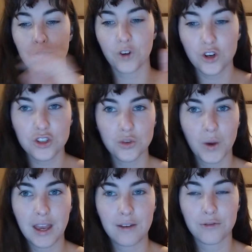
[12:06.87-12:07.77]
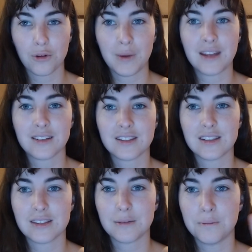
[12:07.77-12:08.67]
First wave
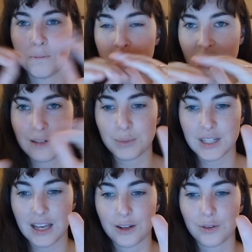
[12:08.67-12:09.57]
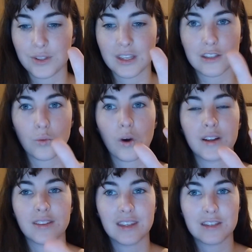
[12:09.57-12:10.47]
Romanticism, meat and potatoes, is
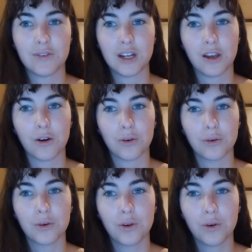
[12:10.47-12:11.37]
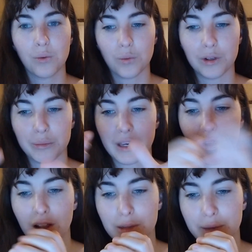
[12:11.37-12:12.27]
what this video will be
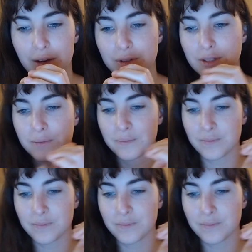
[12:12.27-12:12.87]
all about.